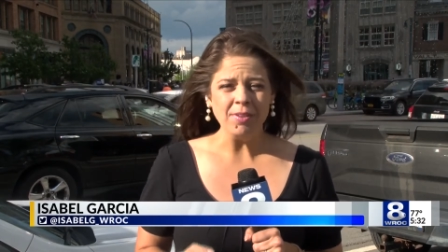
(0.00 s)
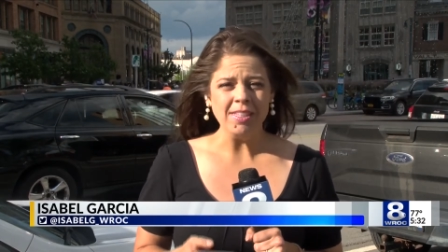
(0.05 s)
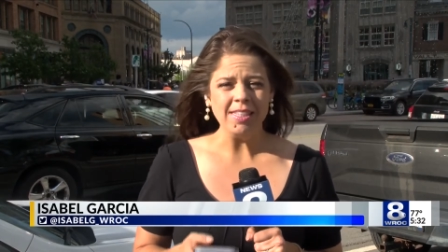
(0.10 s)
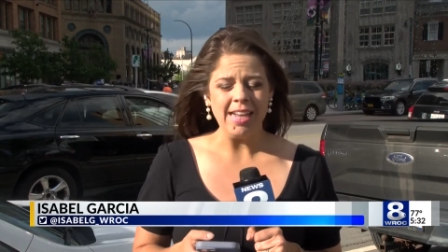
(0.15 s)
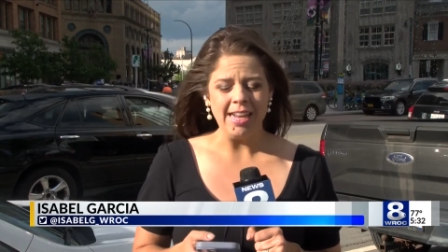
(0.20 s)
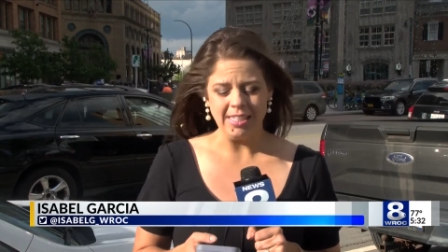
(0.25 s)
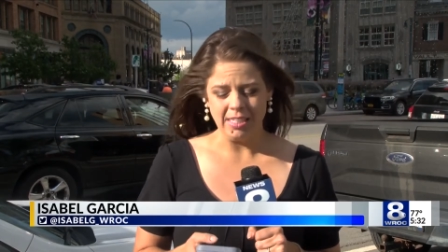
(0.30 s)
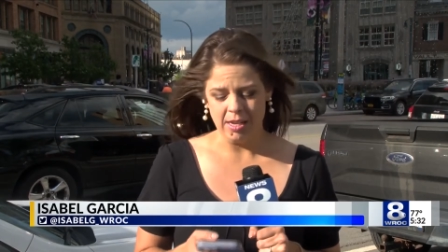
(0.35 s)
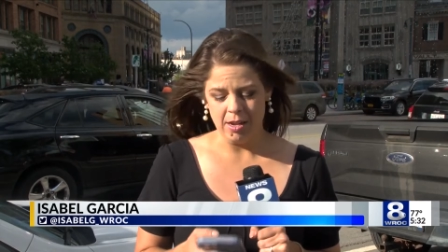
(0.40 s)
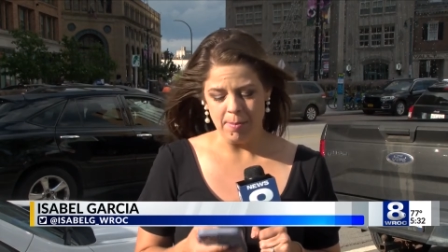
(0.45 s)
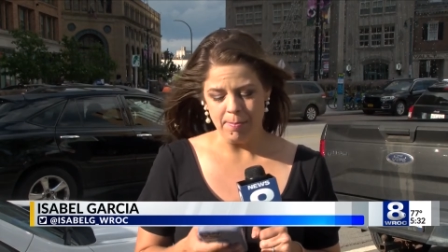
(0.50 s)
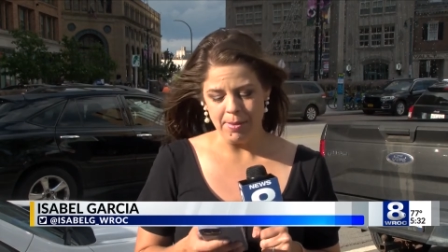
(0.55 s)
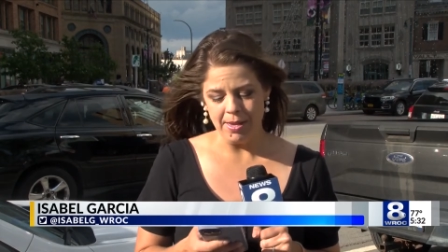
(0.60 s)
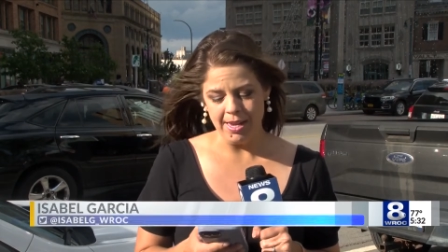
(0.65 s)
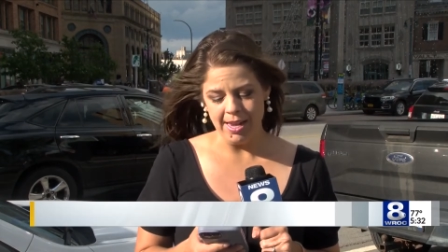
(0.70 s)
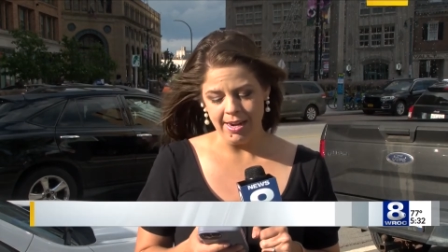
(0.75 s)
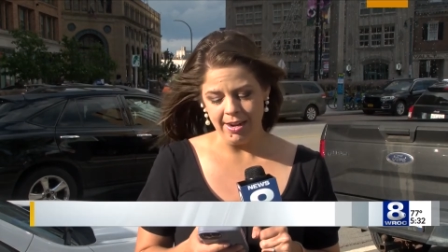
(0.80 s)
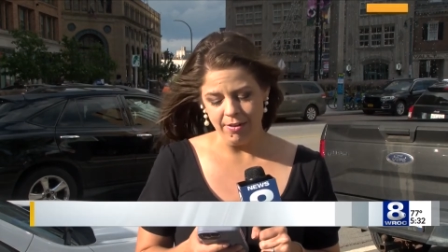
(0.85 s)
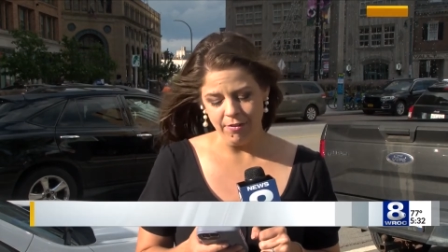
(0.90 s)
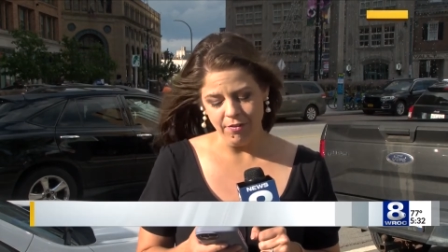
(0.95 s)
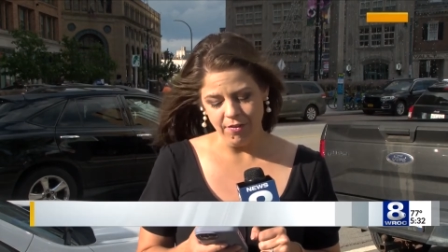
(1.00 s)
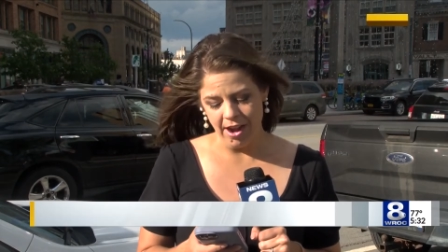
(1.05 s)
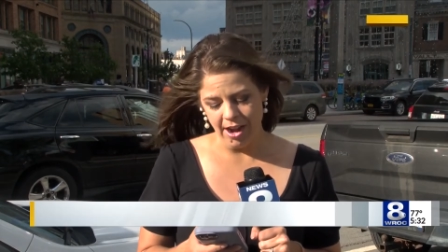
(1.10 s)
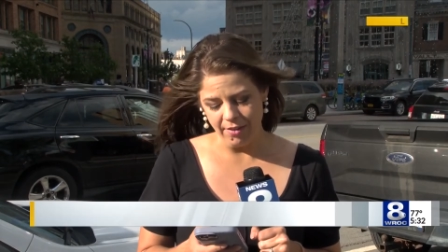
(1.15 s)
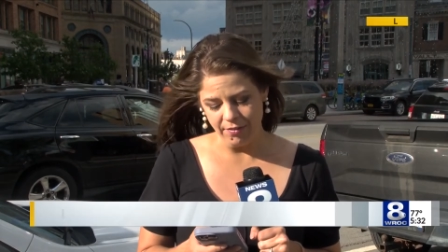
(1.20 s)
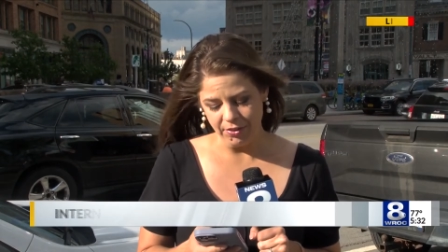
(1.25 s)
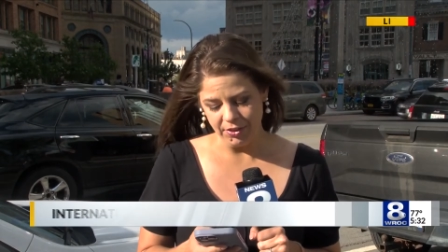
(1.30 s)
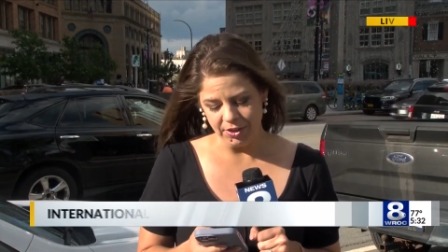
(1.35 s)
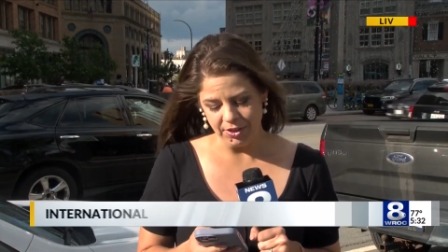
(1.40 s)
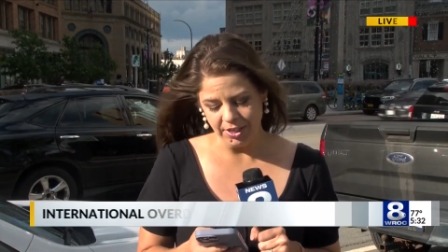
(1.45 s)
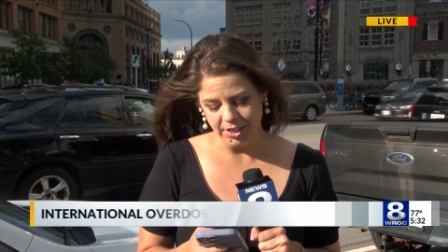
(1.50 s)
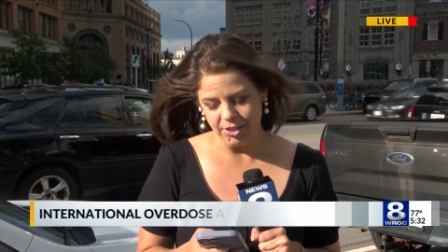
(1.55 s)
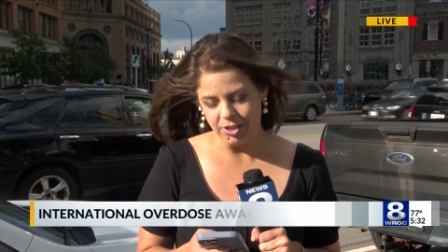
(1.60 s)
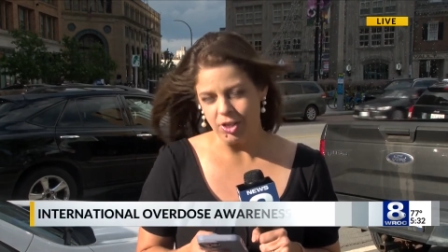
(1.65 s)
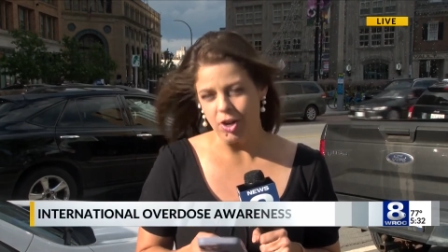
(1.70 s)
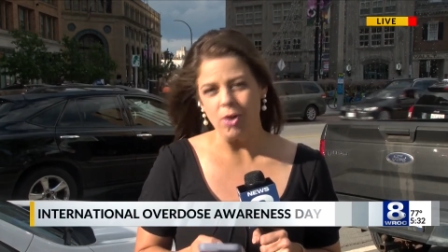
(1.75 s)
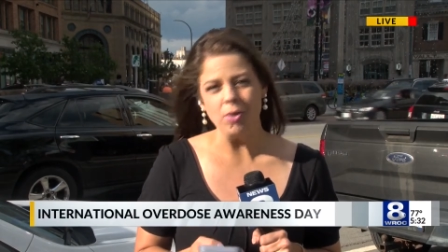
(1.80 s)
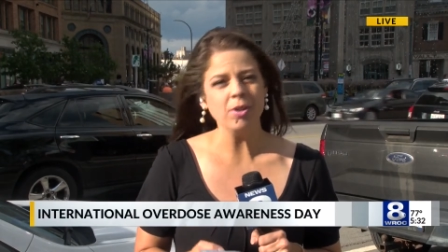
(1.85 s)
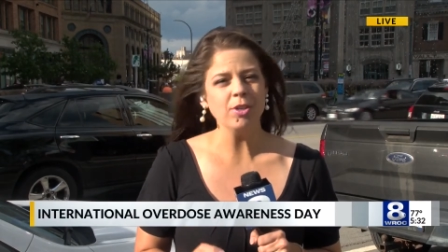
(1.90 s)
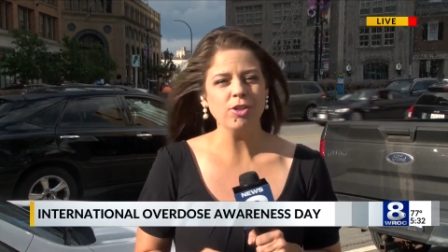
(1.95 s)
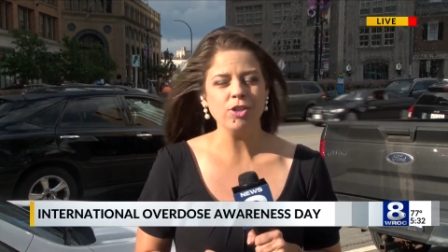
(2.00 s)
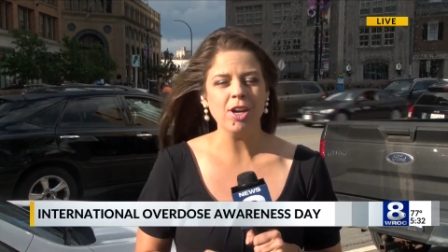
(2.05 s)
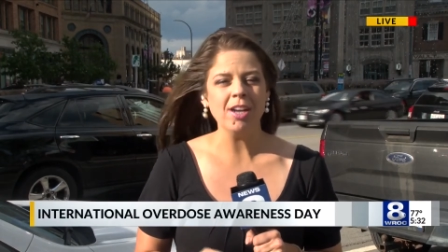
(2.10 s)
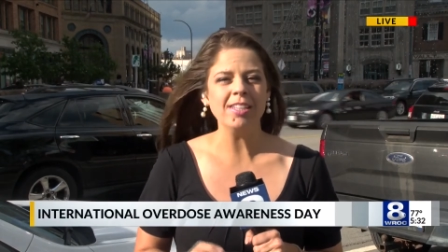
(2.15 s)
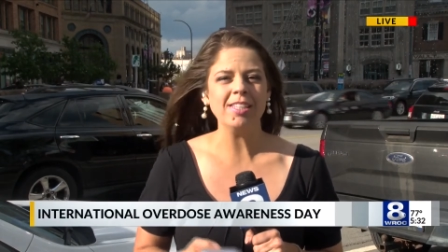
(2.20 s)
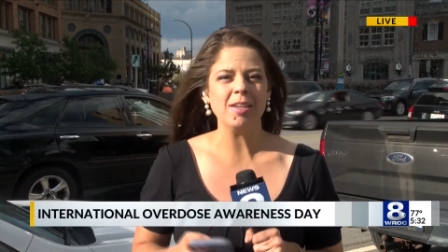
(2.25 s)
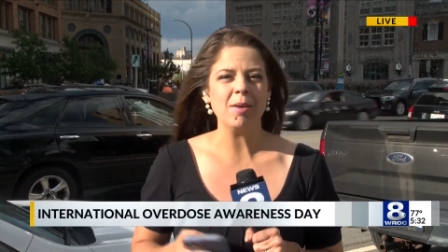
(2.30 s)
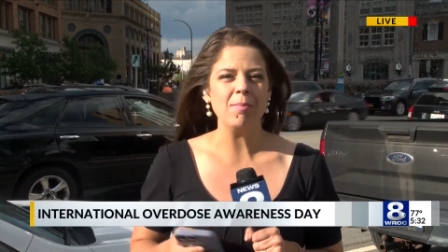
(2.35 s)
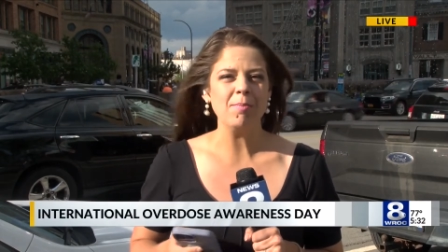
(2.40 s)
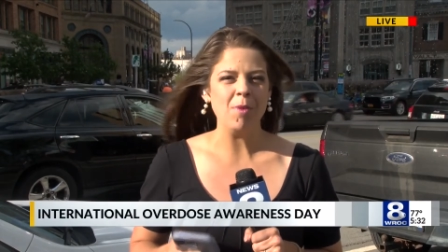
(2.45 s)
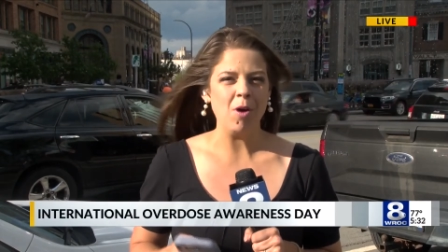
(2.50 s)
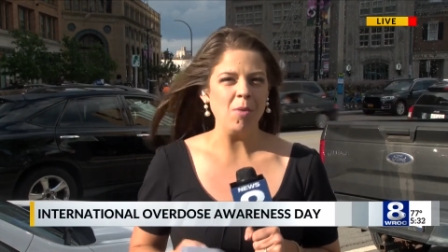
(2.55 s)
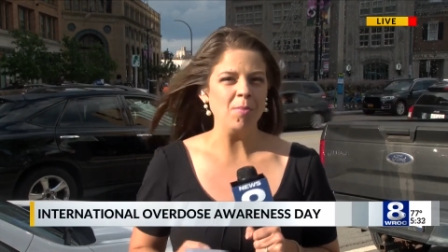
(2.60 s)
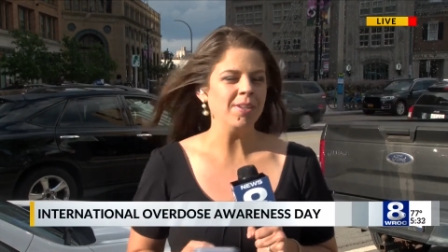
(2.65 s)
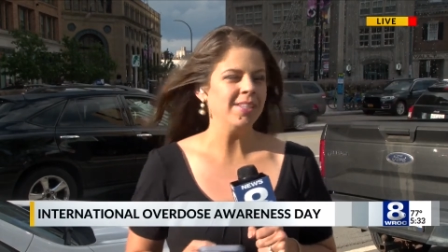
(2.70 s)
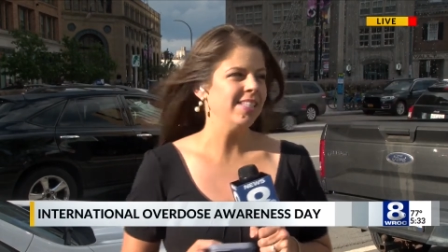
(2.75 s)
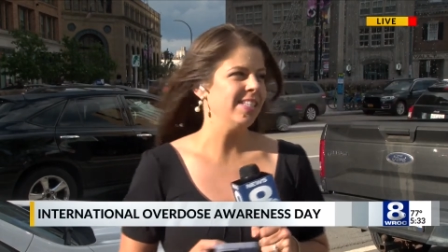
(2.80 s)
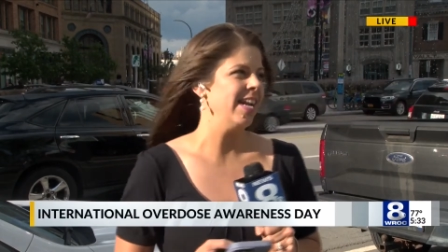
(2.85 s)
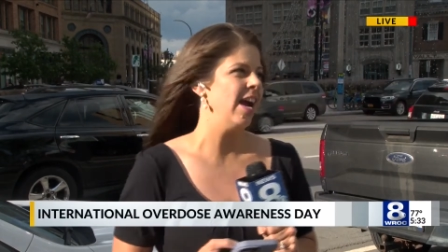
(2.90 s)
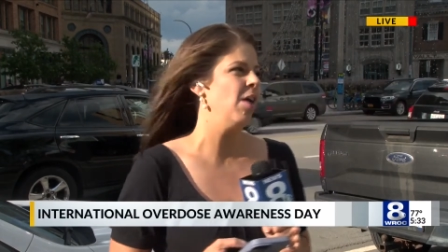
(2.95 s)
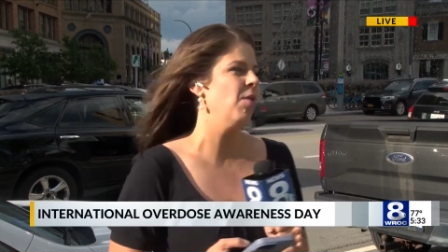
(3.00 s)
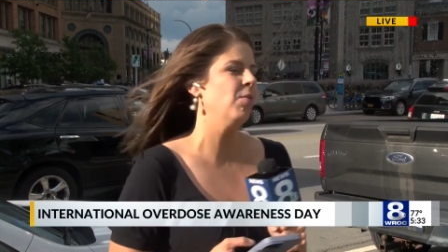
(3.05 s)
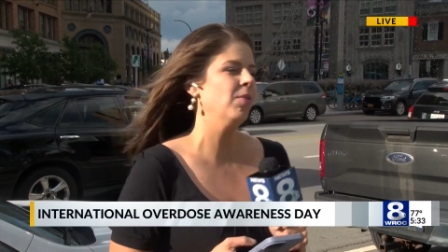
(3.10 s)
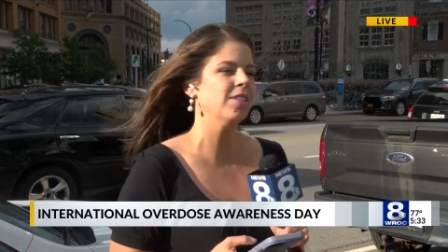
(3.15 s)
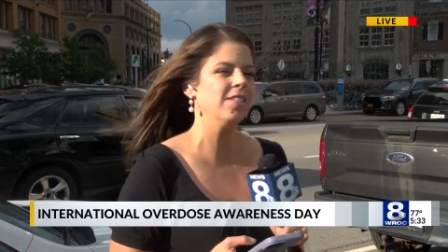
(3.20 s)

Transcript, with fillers: It's set to begin at 5:30, so just moments now.